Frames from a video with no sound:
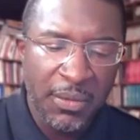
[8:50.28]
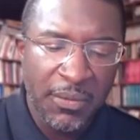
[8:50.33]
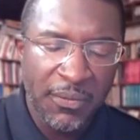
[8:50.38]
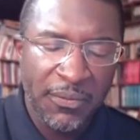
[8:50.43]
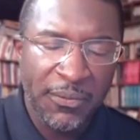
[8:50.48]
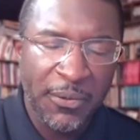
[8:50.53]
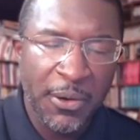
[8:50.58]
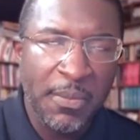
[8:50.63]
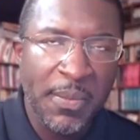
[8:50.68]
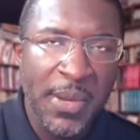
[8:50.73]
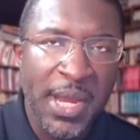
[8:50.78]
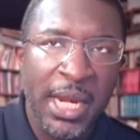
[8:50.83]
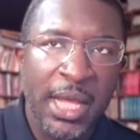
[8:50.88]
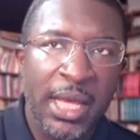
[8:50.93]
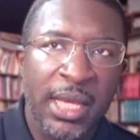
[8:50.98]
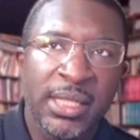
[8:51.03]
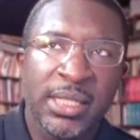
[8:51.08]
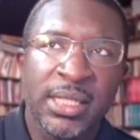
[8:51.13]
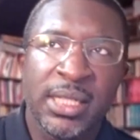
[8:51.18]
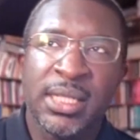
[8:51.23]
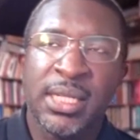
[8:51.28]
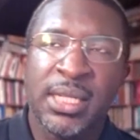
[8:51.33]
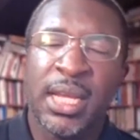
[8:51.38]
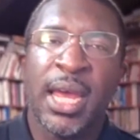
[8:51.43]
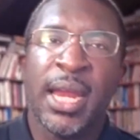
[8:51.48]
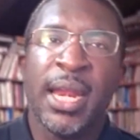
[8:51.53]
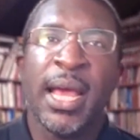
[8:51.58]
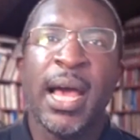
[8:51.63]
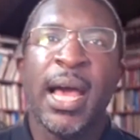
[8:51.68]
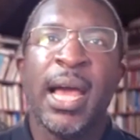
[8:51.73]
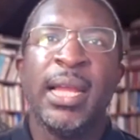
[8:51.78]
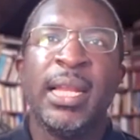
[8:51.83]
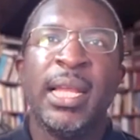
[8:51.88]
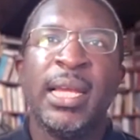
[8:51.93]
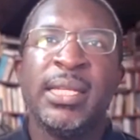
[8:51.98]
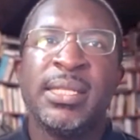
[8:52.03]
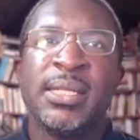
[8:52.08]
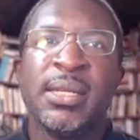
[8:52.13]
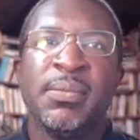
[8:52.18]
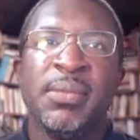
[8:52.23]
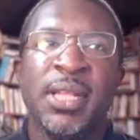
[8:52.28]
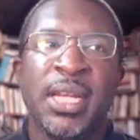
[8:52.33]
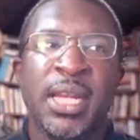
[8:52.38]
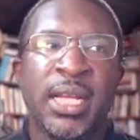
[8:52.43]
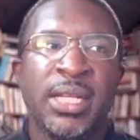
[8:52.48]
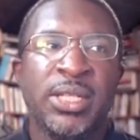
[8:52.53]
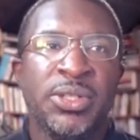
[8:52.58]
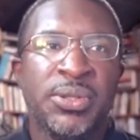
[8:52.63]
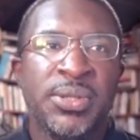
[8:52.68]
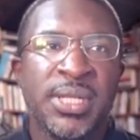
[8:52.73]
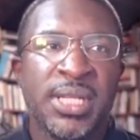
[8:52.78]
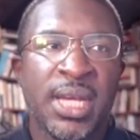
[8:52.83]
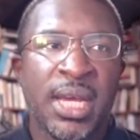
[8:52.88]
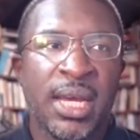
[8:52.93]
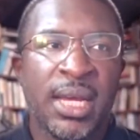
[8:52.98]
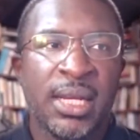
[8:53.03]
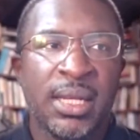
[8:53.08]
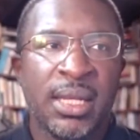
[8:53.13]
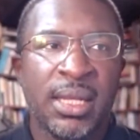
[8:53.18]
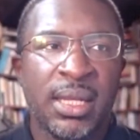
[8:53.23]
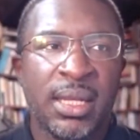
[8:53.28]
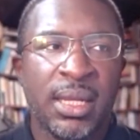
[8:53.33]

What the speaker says: for a minute just to kind of highlight something that you said.